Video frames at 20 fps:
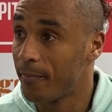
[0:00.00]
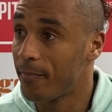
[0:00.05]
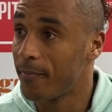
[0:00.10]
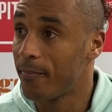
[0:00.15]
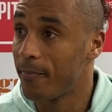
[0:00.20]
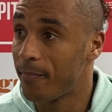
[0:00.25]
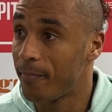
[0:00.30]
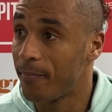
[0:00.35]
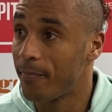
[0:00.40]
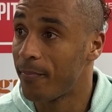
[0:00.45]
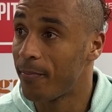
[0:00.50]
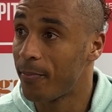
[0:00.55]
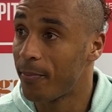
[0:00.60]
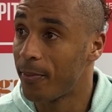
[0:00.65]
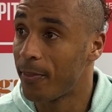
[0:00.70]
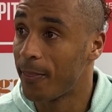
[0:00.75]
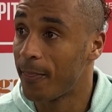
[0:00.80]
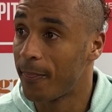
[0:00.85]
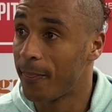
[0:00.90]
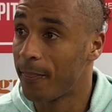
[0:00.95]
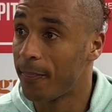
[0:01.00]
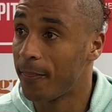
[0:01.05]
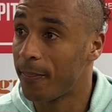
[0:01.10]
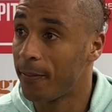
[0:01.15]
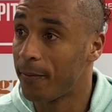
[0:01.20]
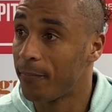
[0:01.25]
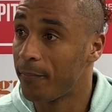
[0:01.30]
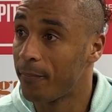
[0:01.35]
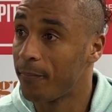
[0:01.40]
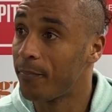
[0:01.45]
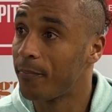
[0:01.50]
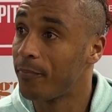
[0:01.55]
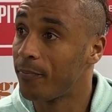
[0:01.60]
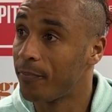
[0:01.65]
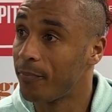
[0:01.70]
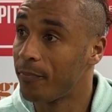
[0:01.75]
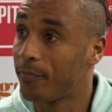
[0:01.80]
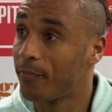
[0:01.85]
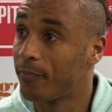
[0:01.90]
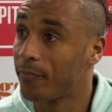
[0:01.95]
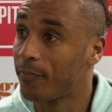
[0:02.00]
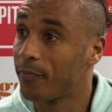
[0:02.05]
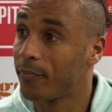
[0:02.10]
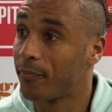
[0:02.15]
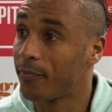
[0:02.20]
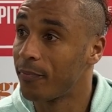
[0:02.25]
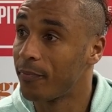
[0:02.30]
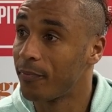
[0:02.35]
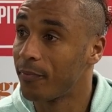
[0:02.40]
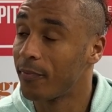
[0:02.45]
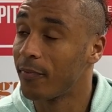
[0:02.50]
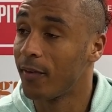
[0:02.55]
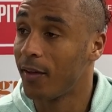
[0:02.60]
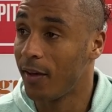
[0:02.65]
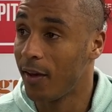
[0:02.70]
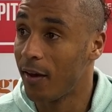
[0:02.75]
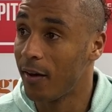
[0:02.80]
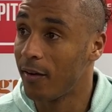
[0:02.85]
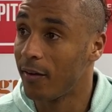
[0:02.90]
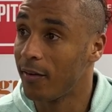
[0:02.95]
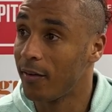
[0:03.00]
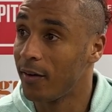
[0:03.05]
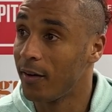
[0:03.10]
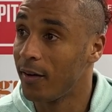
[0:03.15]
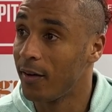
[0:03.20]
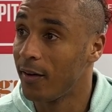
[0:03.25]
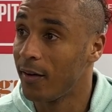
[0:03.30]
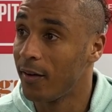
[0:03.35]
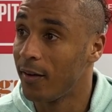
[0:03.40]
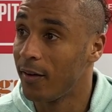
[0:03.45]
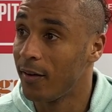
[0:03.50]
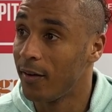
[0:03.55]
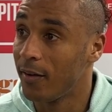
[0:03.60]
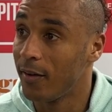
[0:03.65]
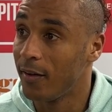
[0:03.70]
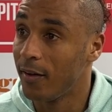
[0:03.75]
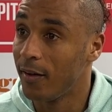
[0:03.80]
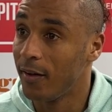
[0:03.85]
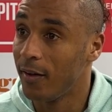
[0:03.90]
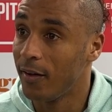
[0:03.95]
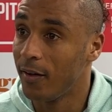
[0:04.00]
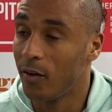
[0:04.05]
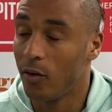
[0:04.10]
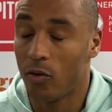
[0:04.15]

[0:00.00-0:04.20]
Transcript: but defensively today, another clean sheet. You yeah. must be so proud of that as well.